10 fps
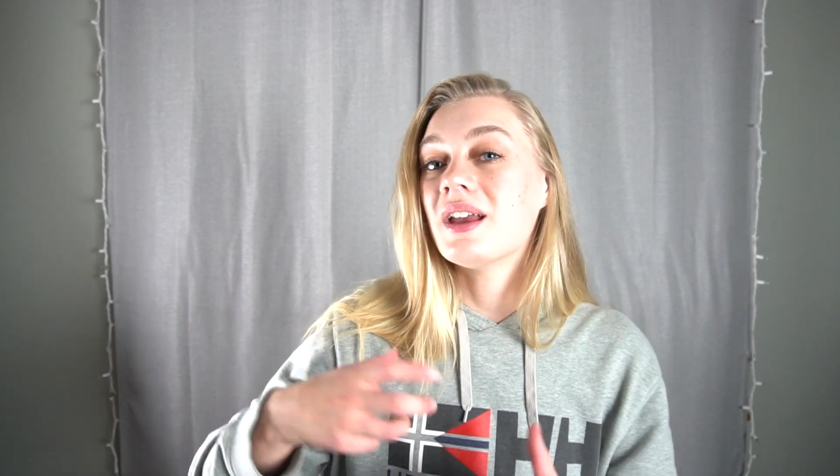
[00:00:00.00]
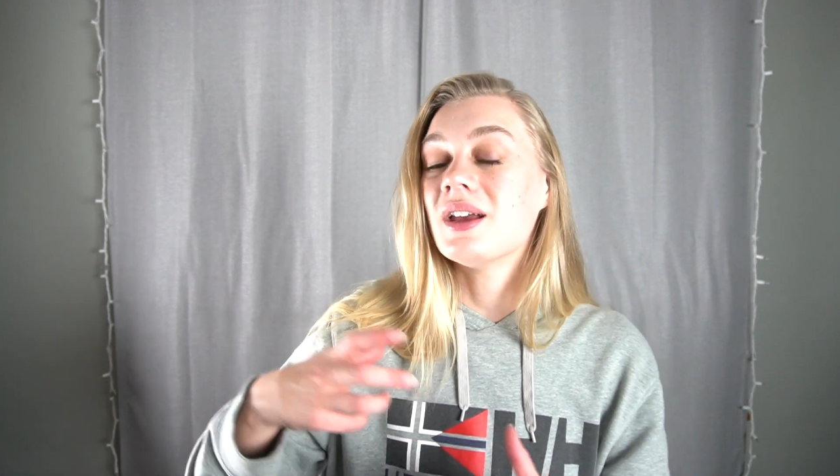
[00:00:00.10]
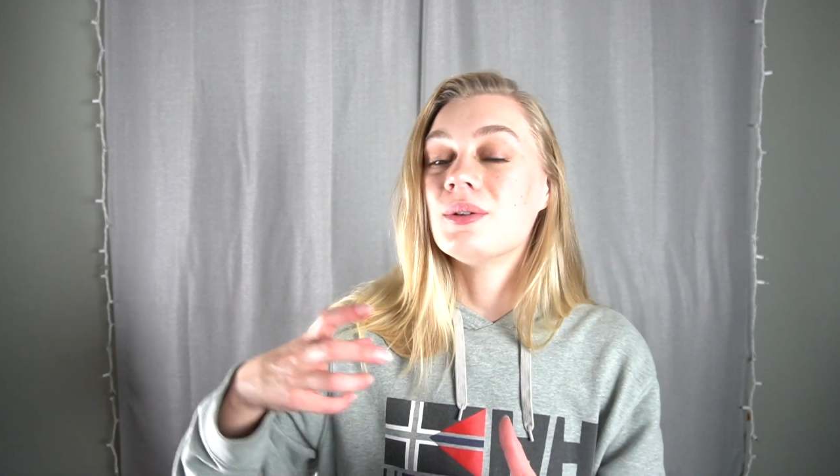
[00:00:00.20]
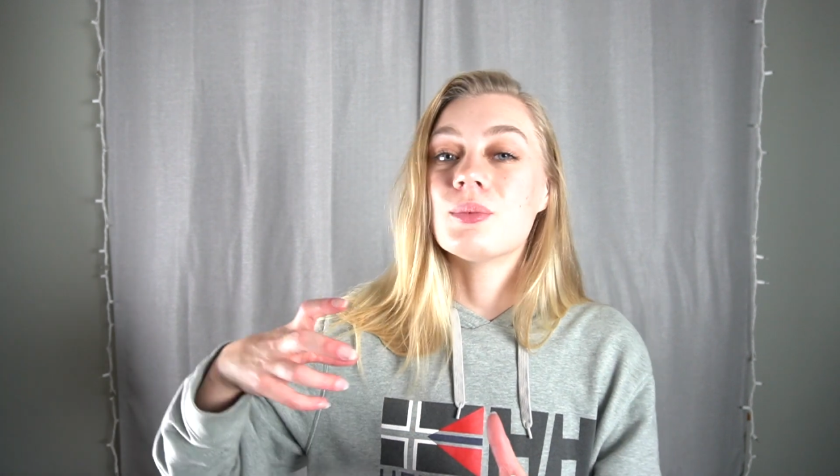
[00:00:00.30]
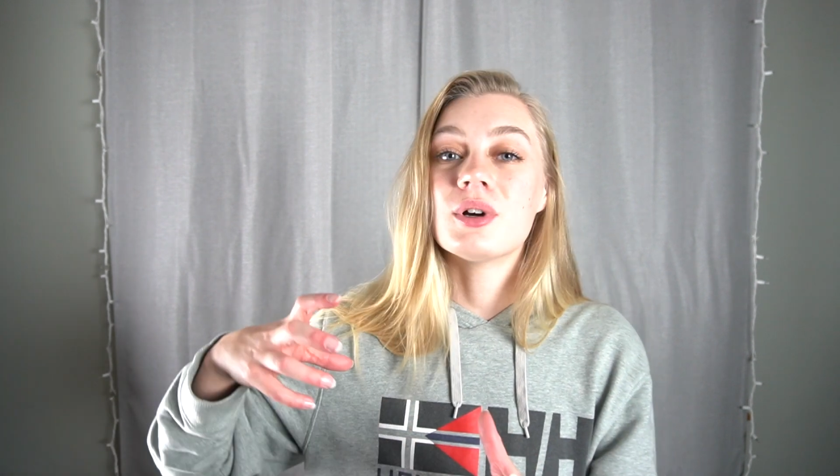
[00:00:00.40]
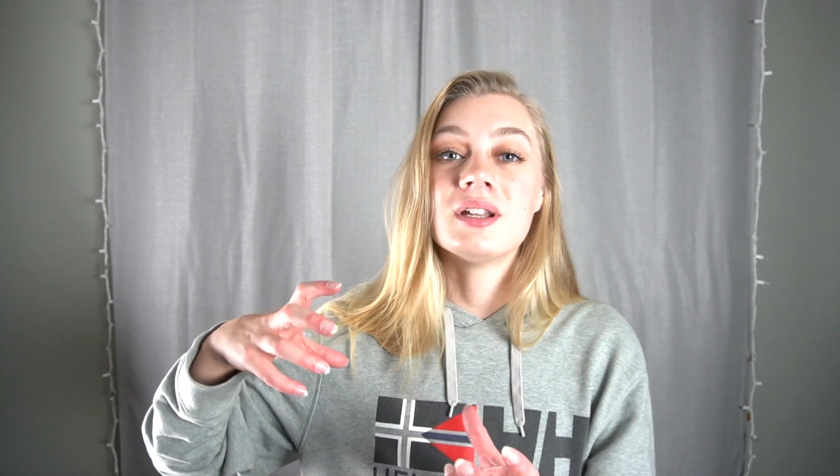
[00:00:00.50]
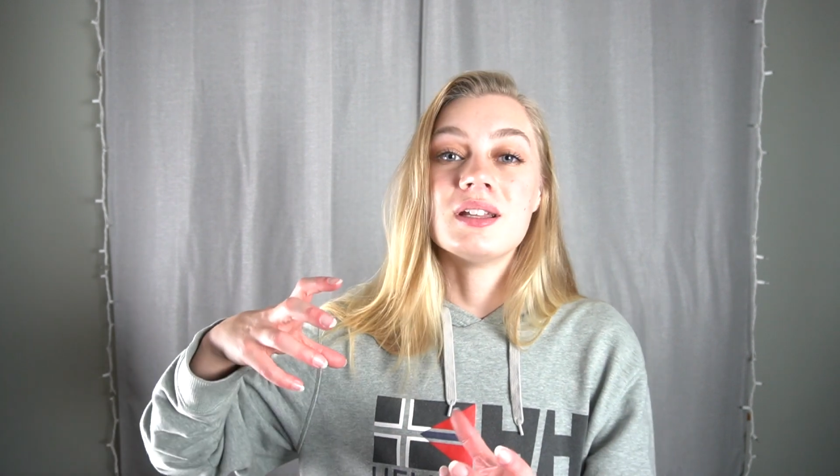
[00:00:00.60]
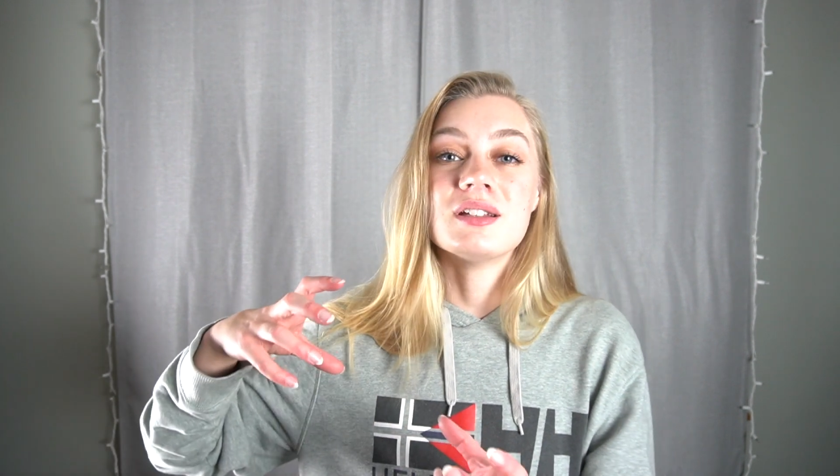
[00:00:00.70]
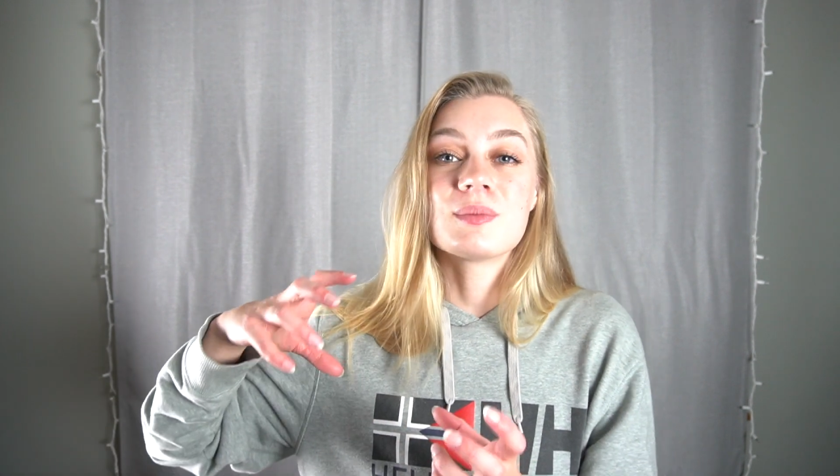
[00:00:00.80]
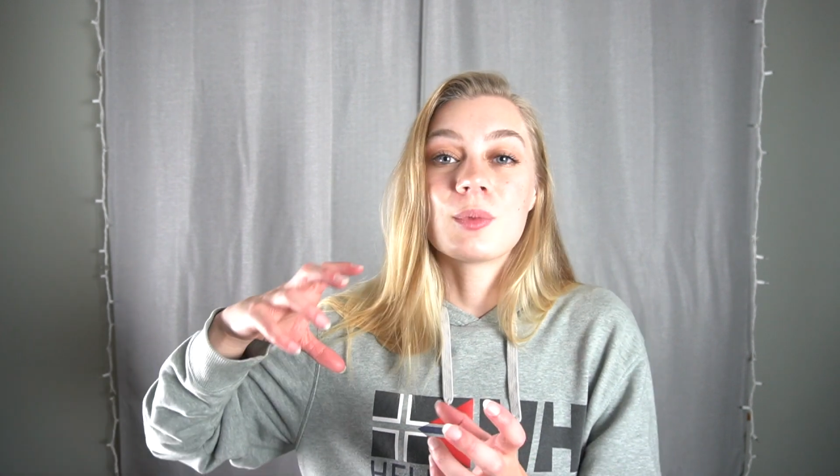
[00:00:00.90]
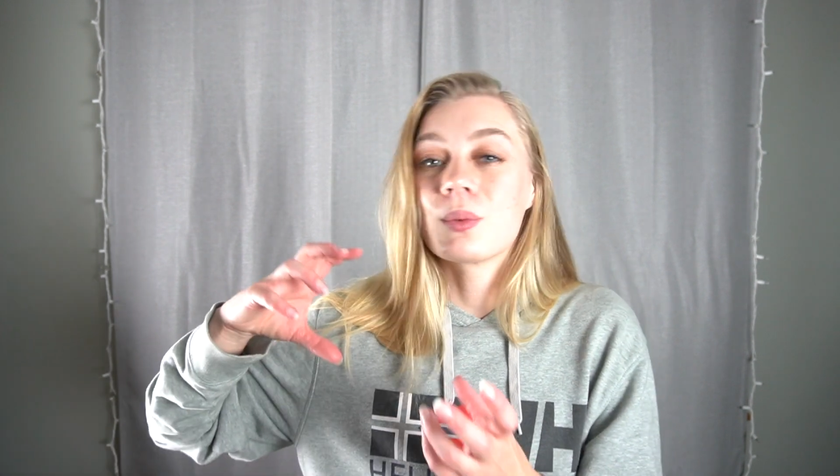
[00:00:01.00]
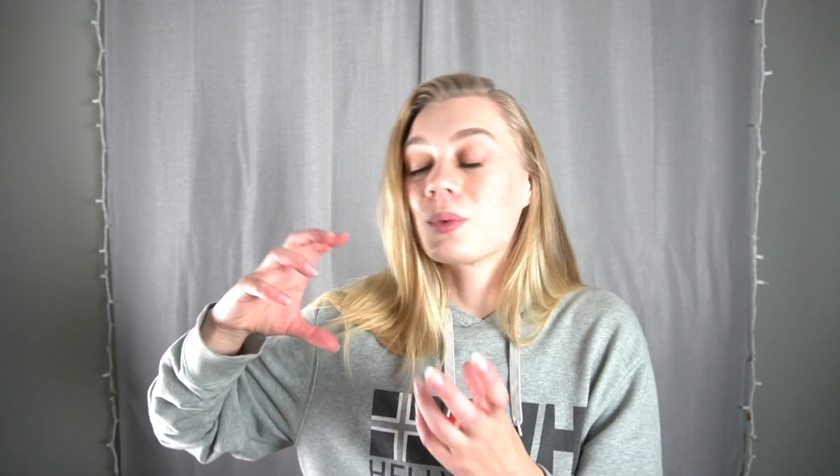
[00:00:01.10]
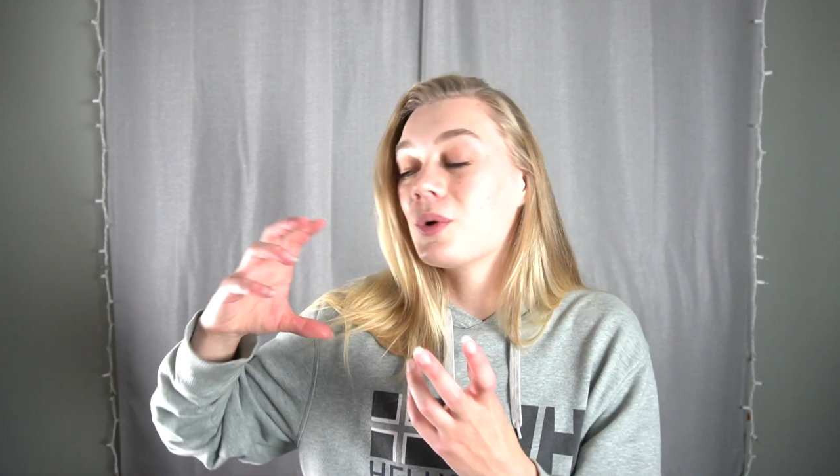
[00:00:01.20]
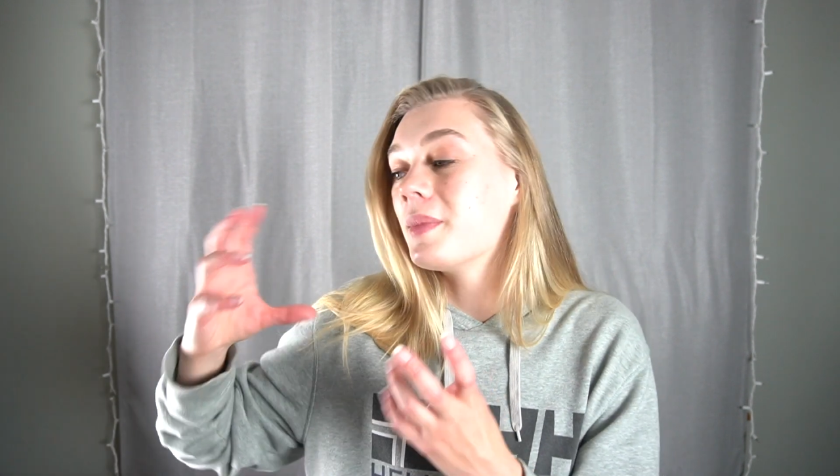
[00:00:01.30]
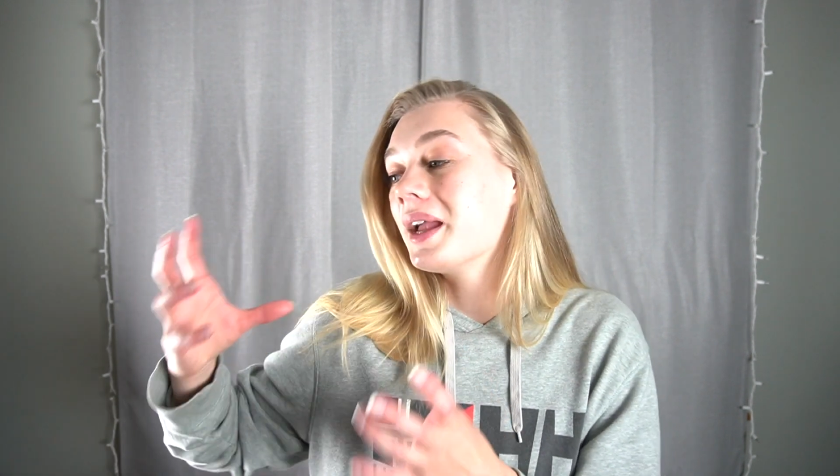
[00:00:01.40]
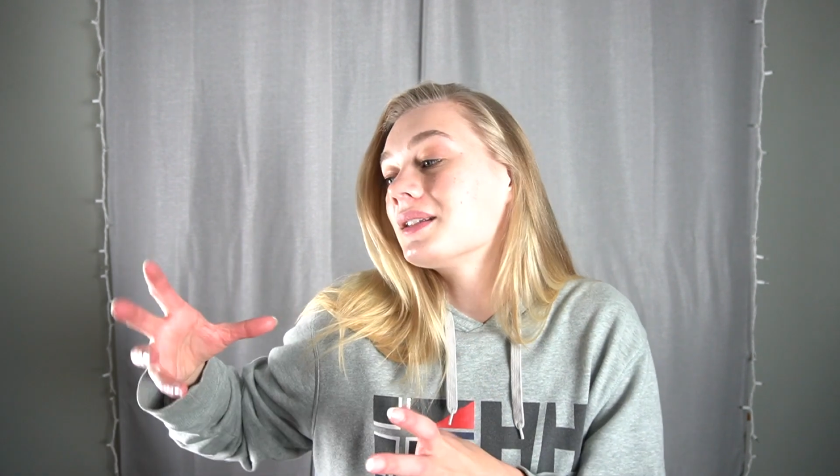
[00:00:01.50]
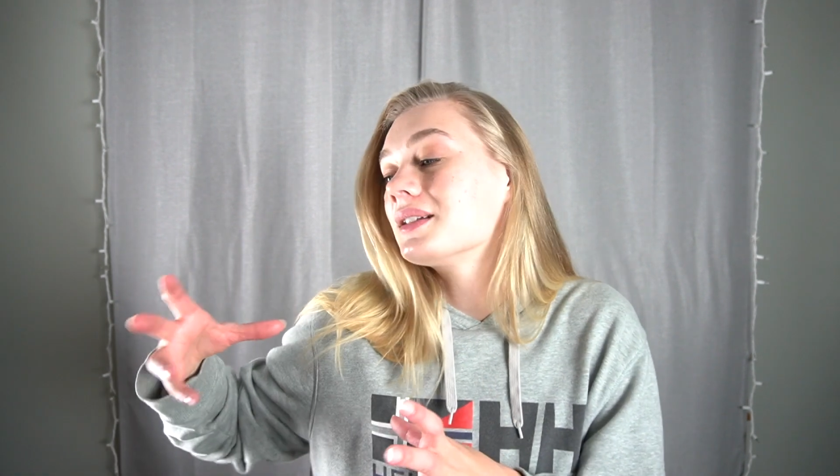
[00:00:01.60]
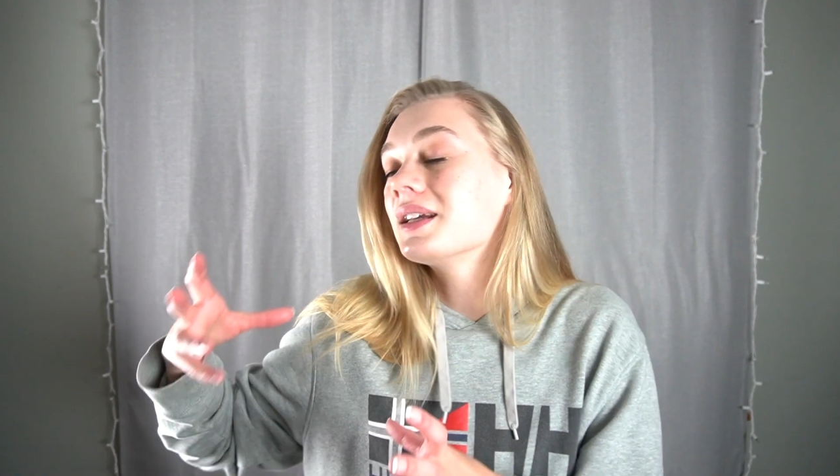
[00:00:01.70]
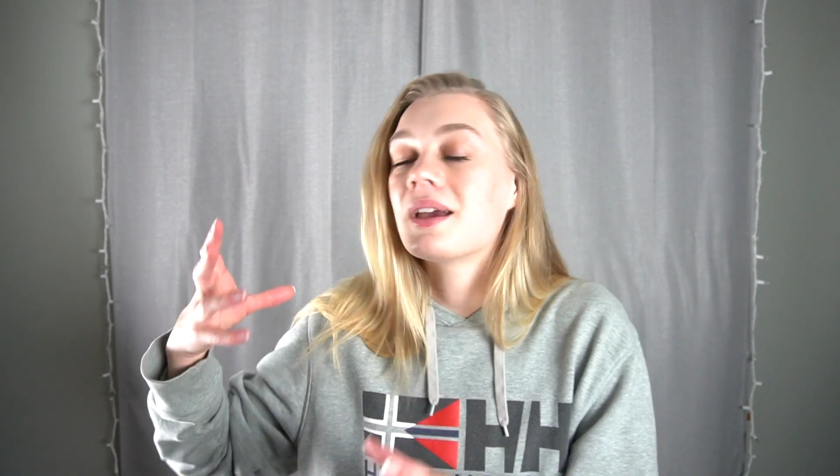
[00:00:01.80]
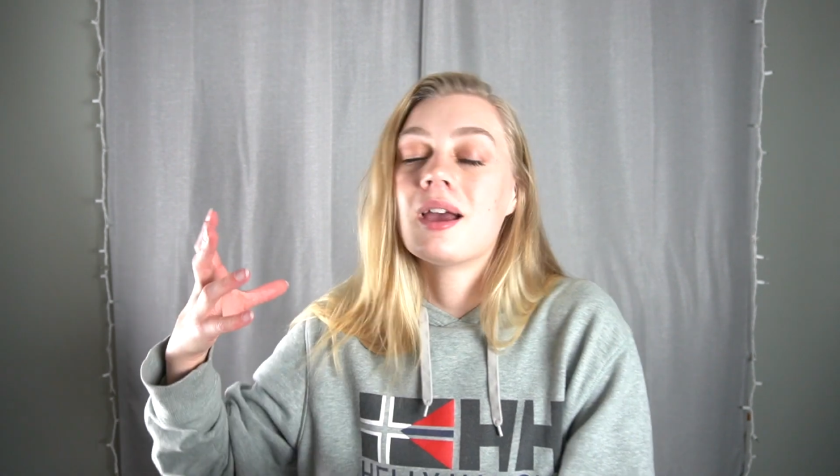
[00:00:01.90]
and one is more romantic